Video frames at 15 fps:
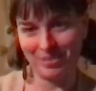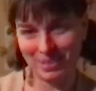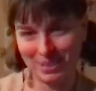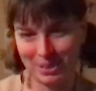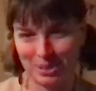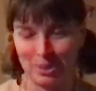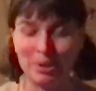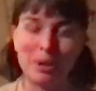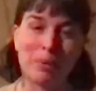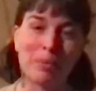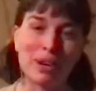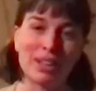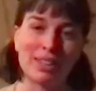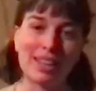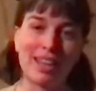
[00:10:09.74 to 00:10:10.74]
So you can
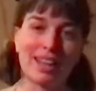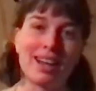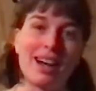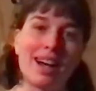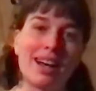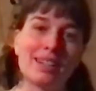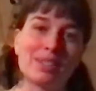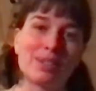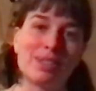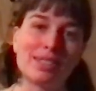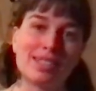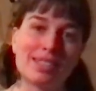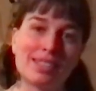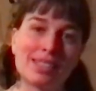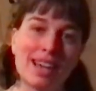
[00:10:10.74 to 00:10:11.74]
work that ka. So this
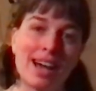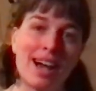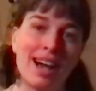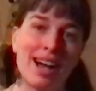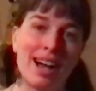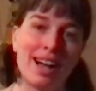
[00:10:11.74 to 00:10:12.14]
is ka.